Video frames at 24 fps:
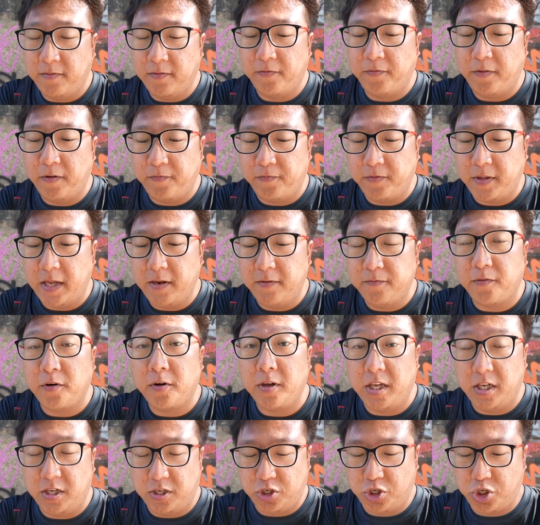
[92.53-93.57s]
15 for
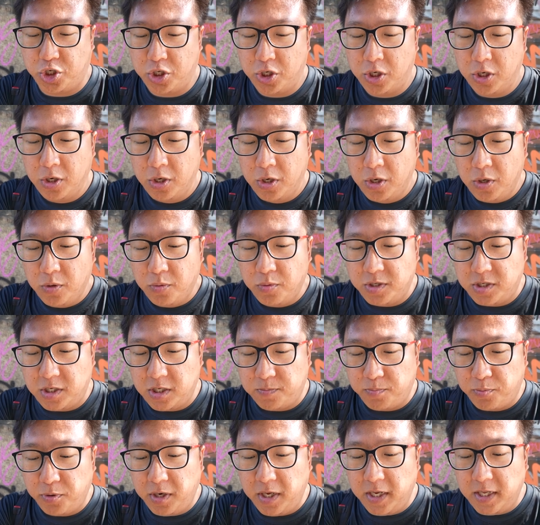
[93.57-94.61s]
each, which is
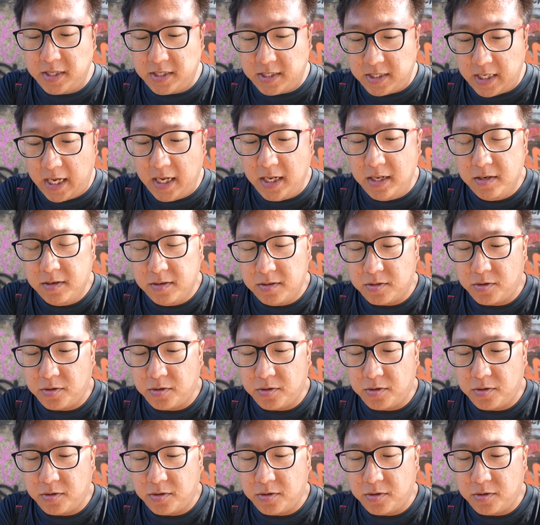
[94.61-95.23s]
pretty insane.